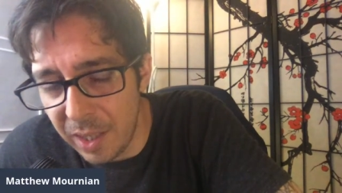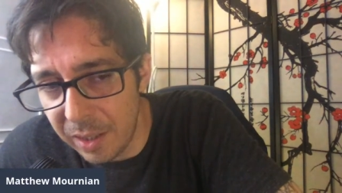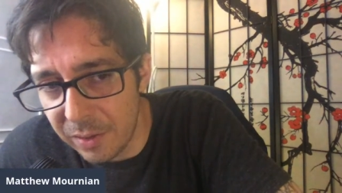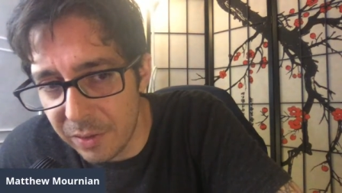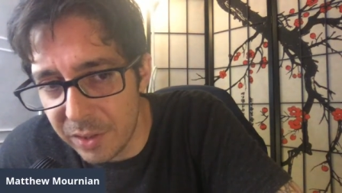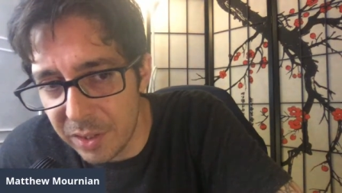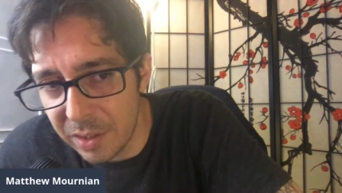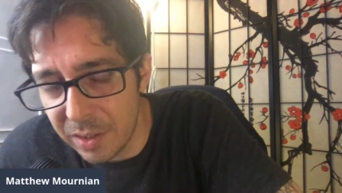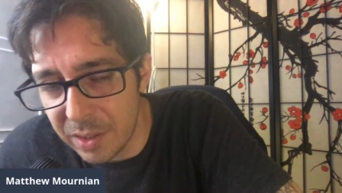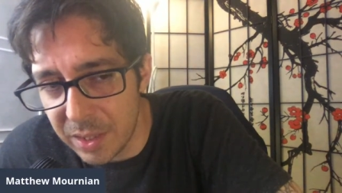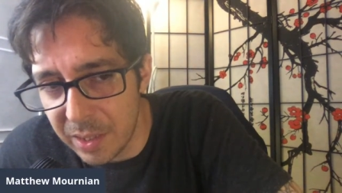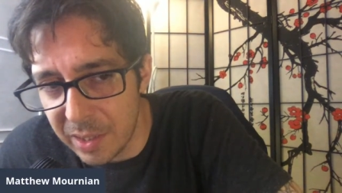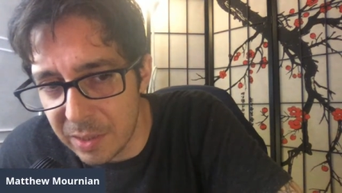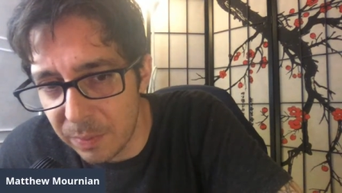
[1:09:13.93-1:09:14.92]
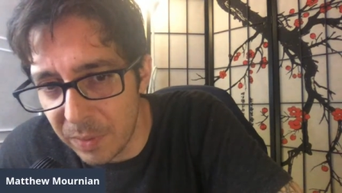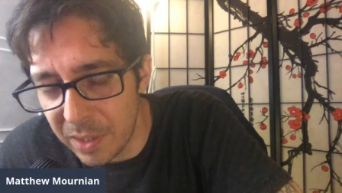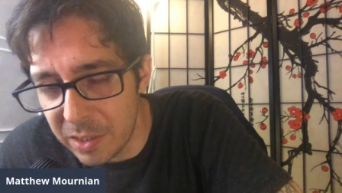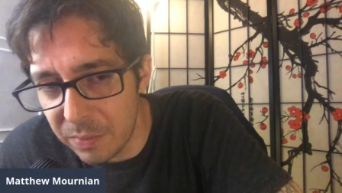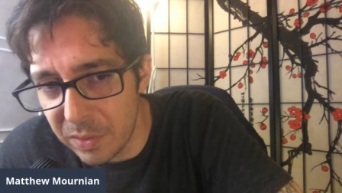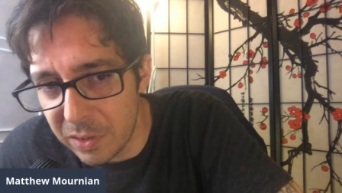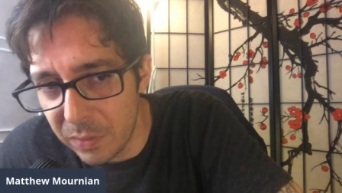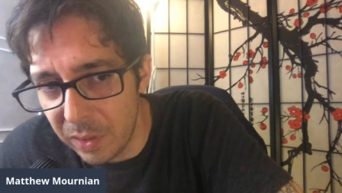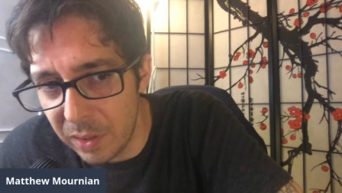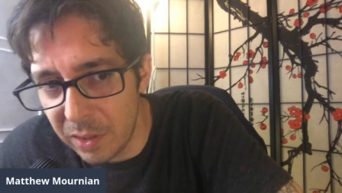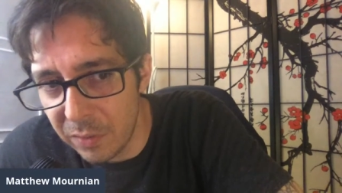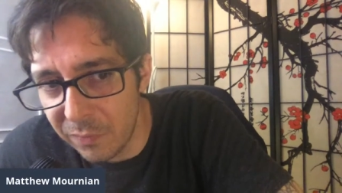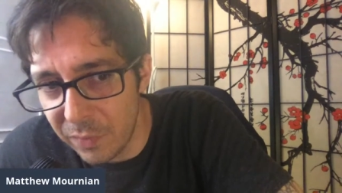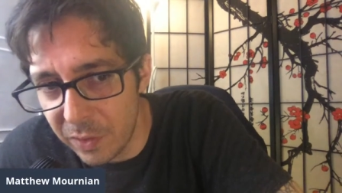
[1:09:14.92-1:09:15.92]
energy that takes place between
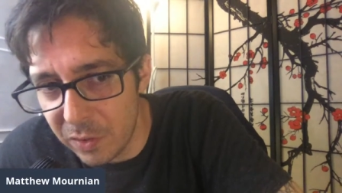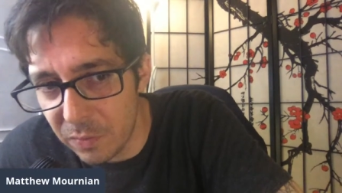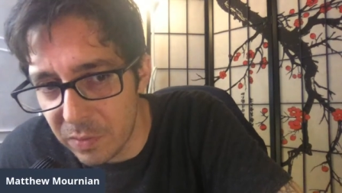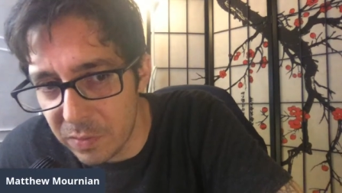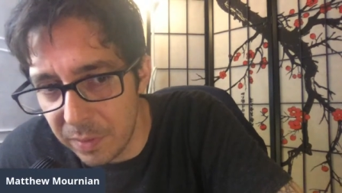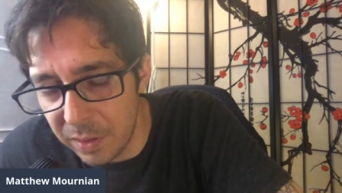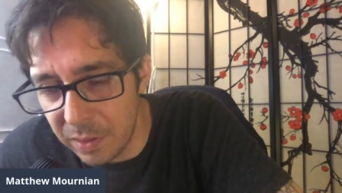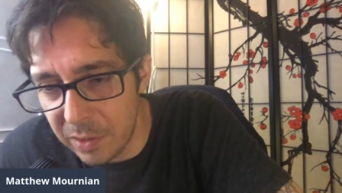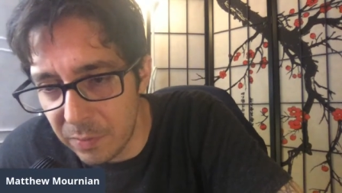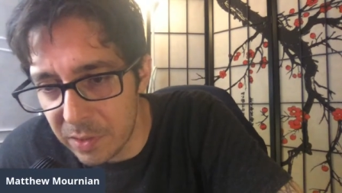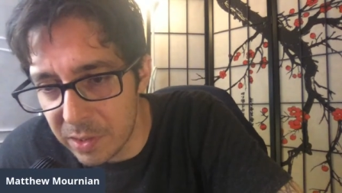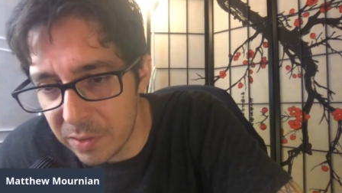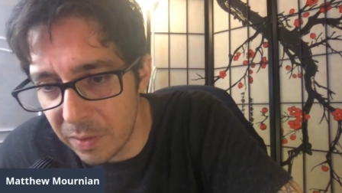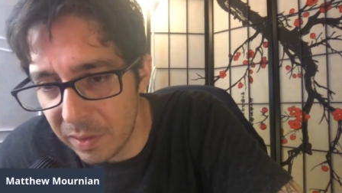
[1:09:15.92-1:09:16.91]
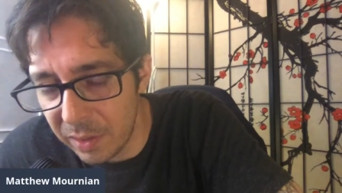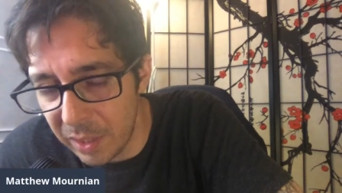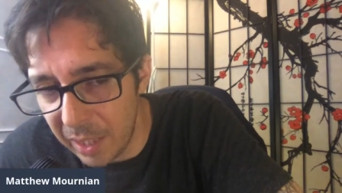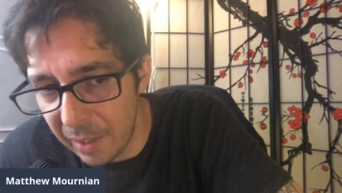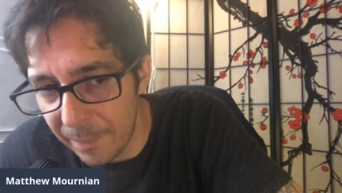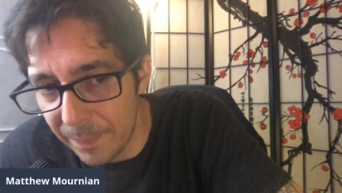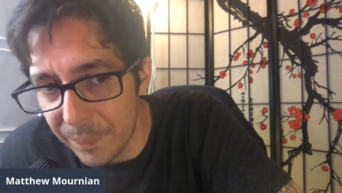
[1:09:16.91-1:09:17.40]
individuals when you do a certain thing.